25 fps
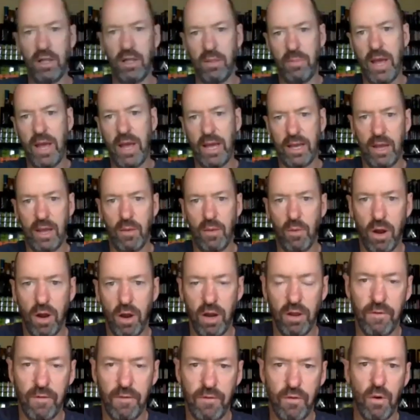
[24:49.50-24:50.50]
backhand, wide to
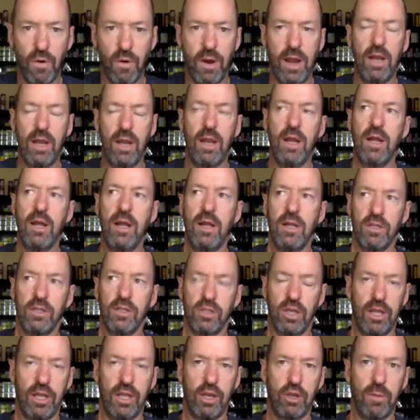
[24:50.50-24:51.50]
the forehand. So
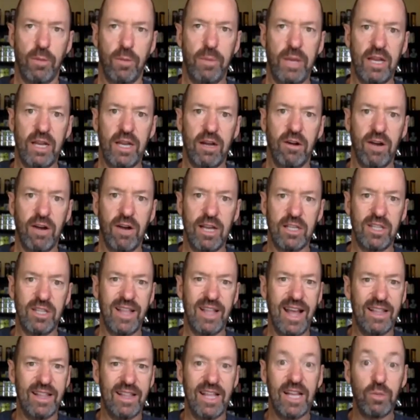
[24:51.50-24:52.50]
there could be less of
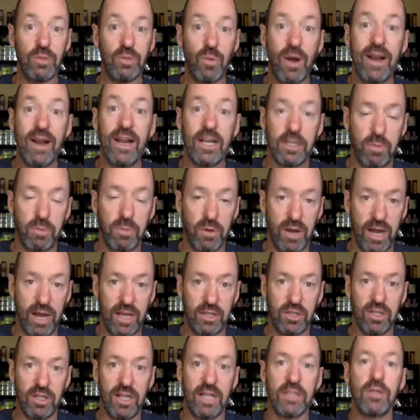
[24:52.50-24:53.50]
that. That's one
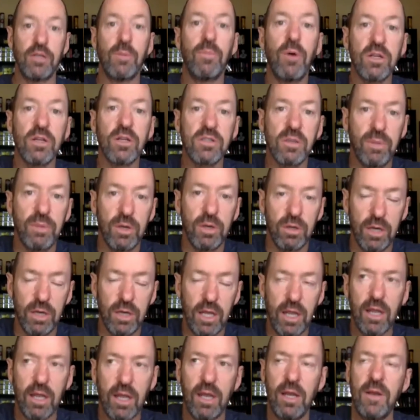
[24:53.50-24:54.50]
explanation. That's a possibility.
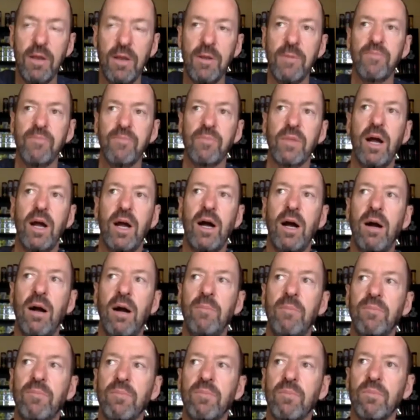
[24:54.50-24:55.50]

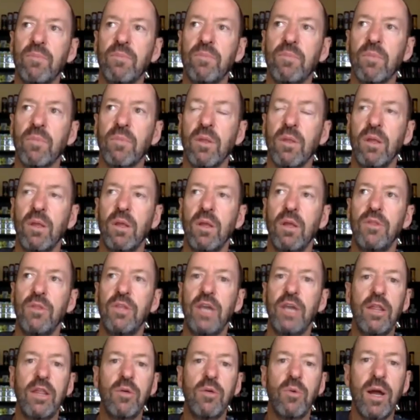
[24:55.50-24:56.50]
Um, the
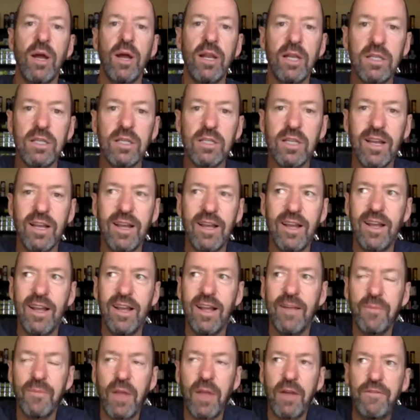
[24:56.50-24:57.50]
other one is
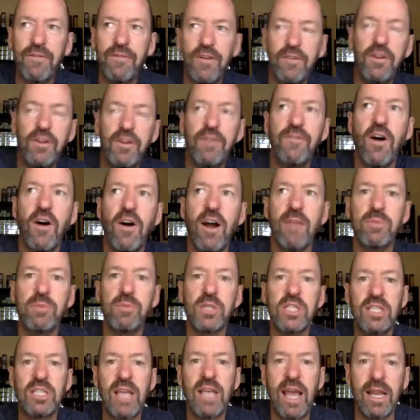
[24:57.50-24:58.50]
at
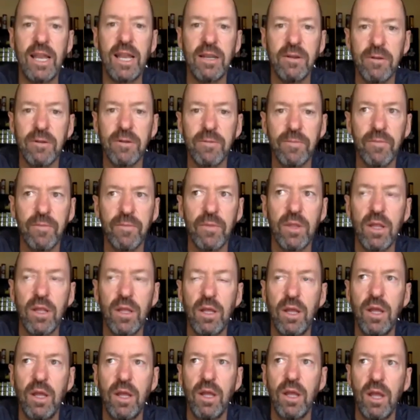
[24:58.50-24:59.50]
55%,
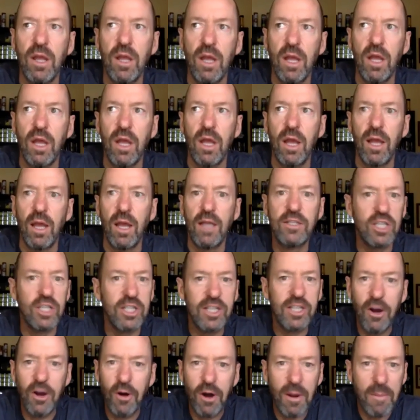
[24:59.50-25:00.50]
it's
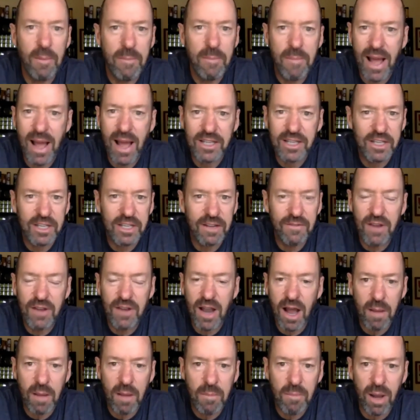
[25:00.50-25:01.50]
still a massive
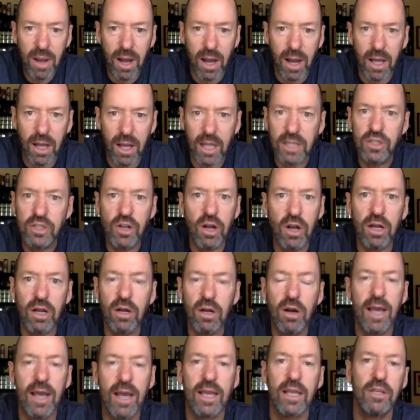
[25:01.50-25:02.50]
number. It's not
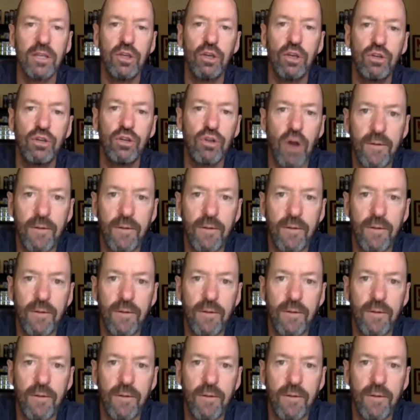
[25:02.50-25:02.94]
like you drop